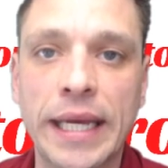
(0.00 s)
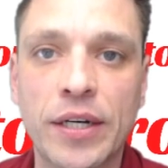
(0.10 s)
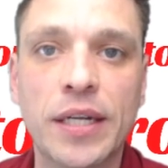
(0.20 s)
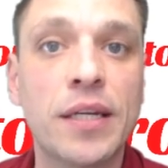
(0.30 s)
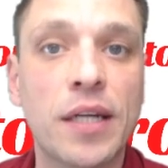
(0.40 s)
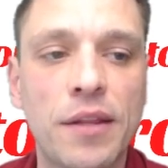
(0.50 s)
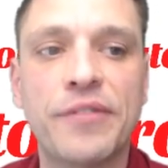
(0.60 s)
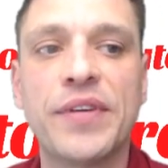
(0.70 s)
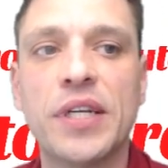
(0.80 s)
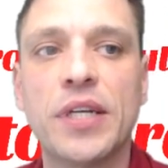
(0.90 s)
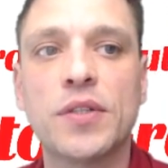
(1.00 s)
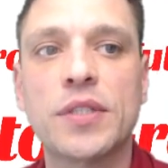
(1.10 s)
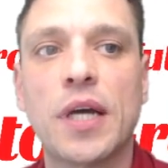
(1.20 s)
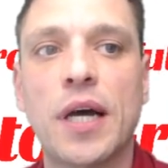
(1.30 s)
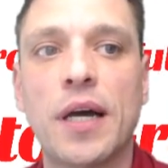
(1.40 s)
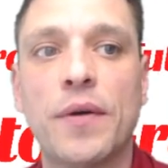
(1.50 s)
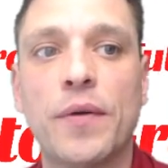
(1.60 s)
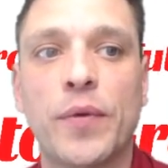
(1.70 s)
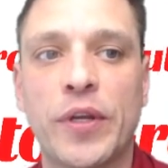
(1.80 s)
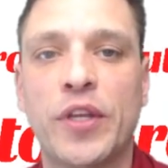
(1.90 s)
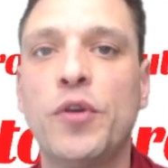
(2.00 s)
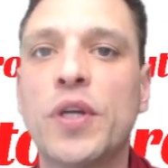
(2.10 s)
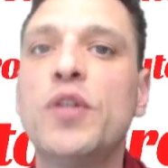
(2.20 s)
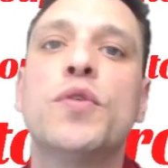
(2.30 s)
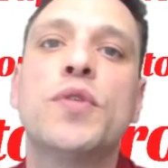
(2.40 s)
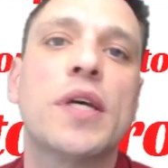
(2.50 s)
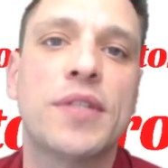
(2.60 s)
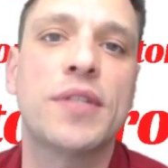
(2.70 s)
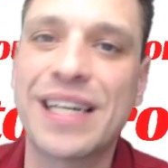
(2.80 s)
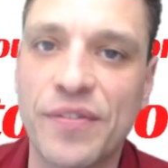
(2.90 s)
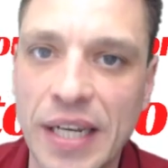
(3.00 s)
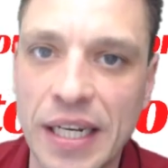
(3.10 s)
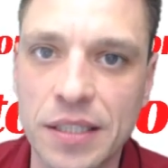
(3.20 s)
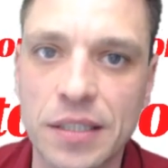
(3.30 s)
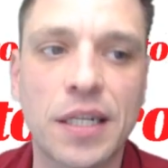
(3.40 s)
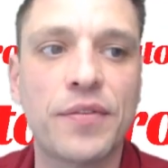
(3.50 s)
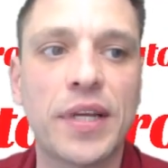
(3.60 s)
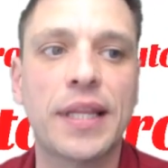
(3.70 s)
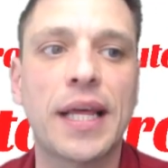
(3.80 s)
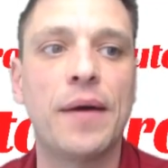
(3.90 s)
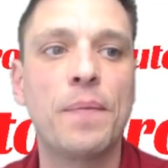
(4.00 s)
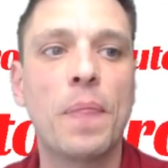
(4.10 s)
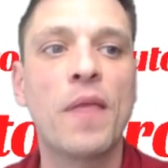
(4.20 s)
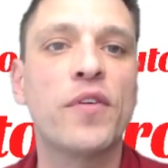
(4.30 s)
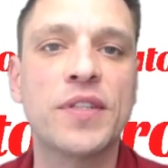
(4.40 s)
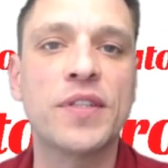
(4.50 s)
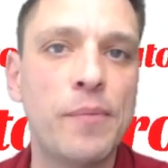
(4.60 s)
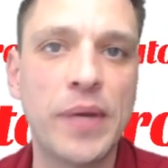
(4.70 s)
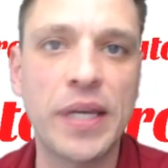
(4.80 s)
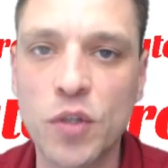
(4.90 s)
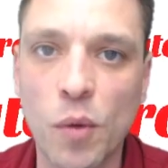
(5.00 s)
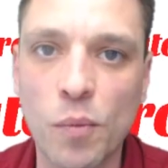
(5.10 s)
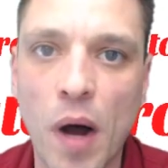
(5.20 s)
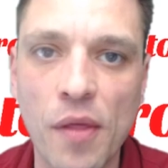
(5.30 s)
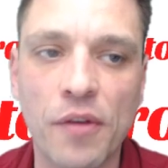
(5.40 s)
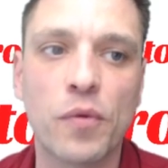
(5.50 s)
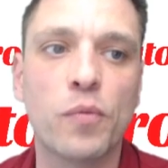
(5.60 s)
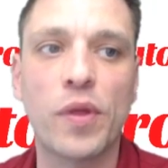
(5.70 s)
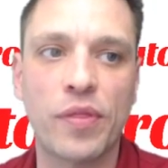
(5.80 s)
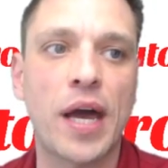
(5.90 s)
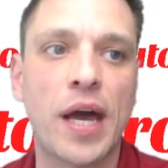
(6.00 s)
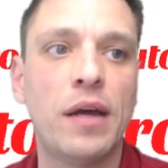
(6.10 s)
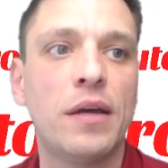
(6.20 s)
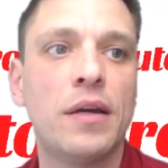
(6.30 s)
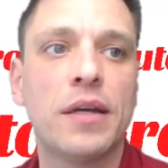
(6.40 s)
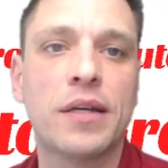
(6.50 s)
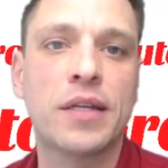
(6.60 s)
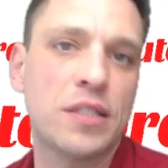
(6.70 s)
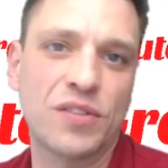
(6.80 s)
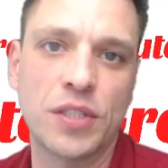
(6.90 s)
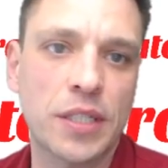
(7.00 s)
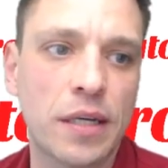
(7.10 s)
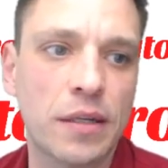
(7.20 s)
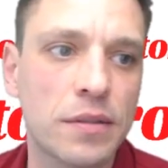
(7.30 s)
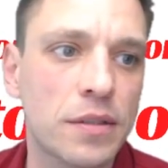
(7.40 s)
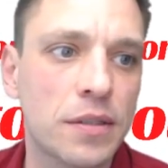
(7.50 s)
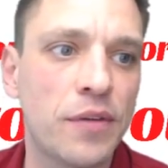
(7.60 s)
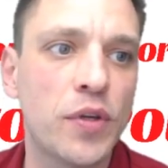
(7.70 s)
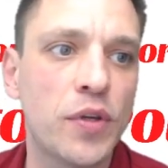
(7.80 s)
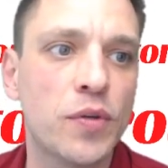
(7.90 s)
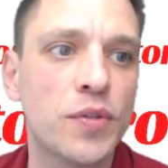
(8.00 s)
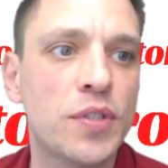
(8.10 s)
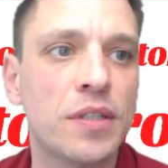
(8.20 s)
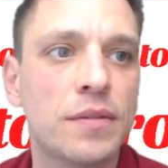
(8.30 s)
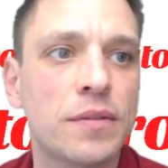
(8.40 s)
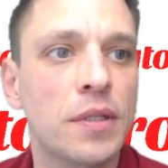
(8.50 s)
in other videos where you can use sound effects and stuff like that. For the time being, don't bother with that because you'll just get confused and